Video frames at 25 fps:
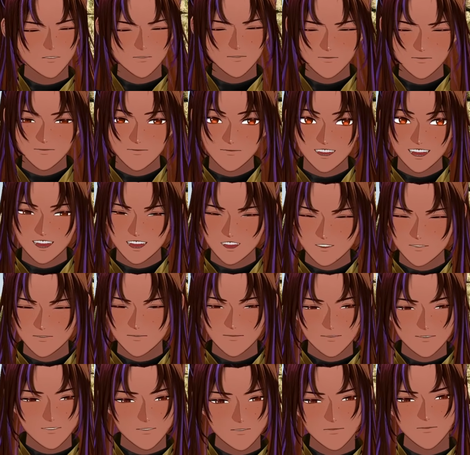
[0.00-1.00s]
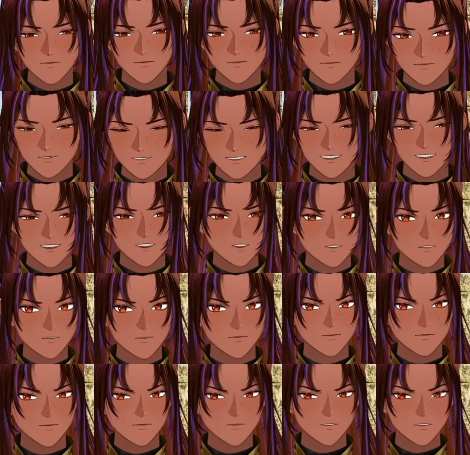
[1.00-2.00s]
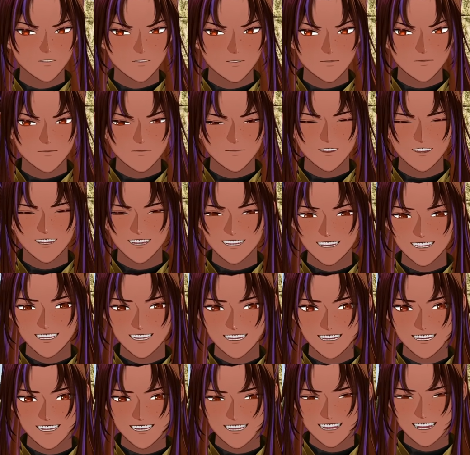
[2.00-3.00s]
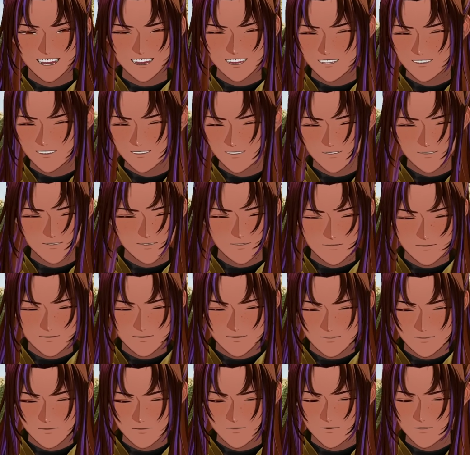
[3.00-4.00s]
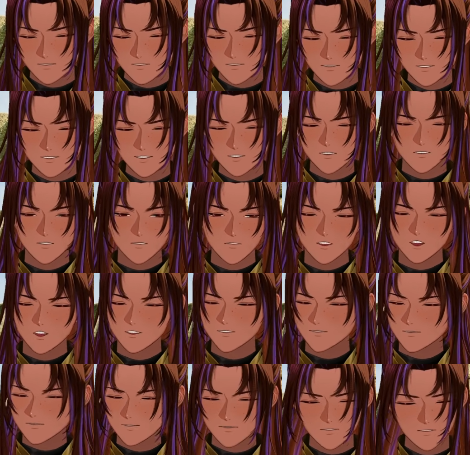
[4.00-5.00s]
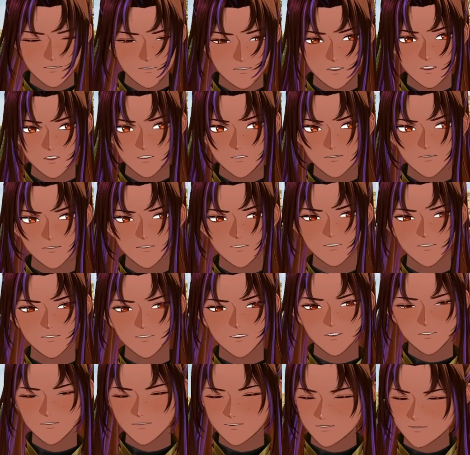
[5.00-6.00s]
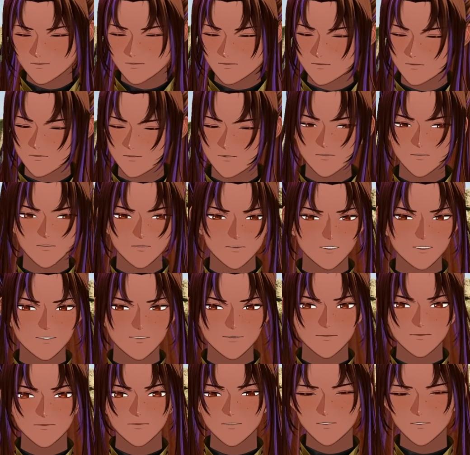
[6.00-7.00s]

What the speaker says: might be pretty useful. And sometimes you just got to drop a bunch of toads on someone to prove a point. I'm